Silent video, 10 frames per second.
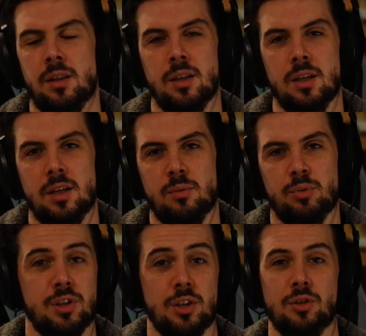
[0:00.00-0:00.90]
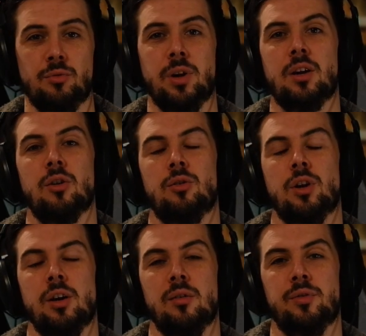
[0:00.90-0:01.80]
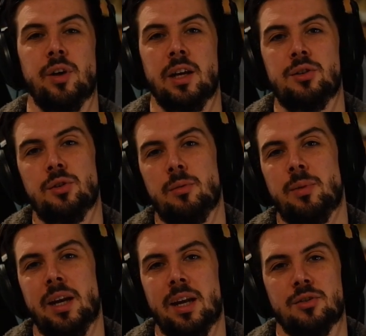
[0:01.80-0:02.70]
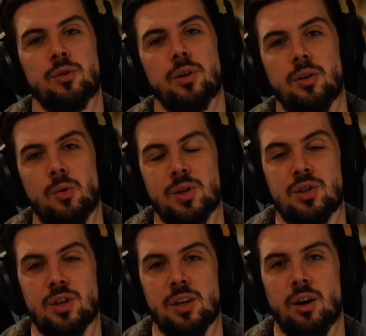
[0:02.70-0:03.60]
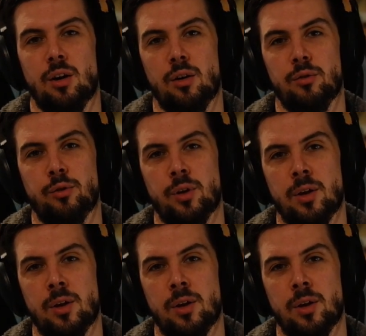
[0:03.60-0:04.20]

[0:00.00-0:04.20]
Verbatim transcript: the precision recall curve, and it's all about answering the question of